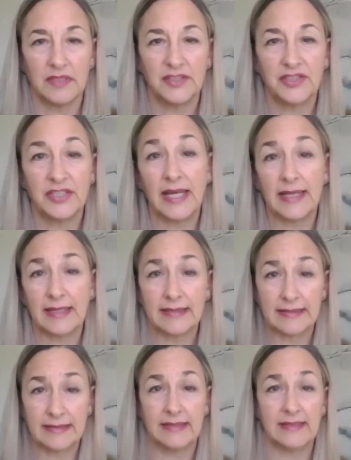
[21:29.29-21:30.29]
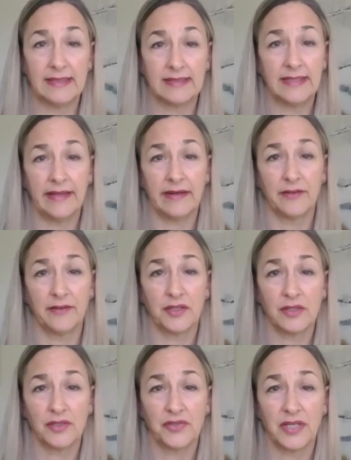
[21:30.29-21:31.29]
Genetics can dictate our
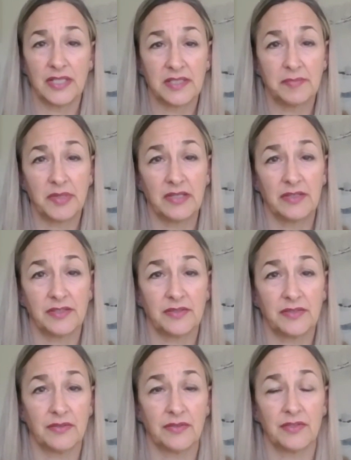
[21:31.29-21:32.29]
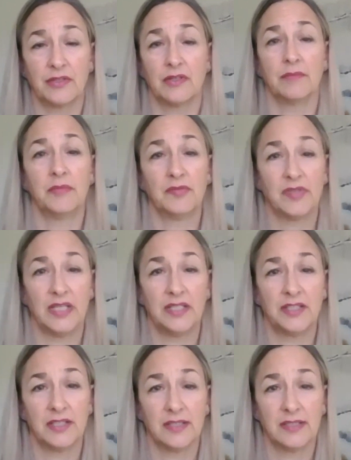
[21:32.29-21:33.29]
neurotransmitters, so there's certain
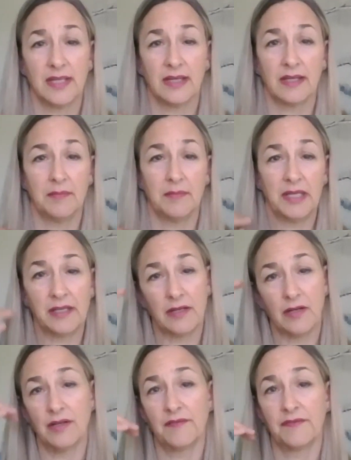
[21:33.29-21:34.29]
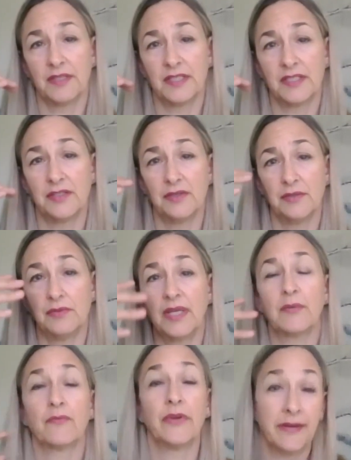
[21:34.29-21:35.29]
mutations that can make it hard for us to
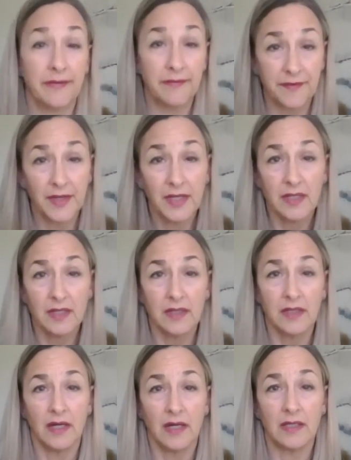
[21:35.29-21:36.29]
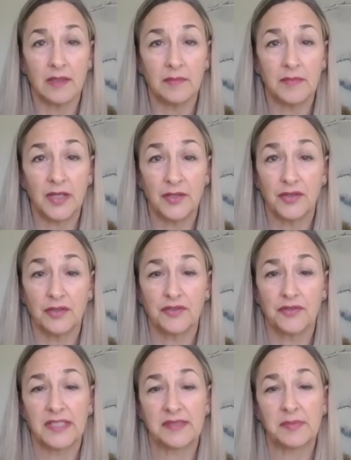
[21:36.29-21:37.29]
get rid of a
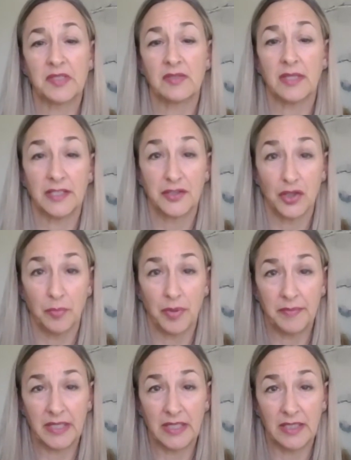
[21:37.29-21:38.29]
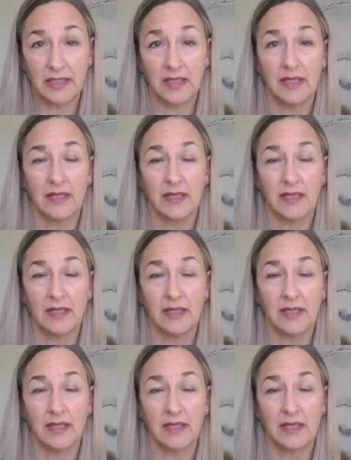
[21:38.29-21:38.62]
neurotransmitter like dopamine,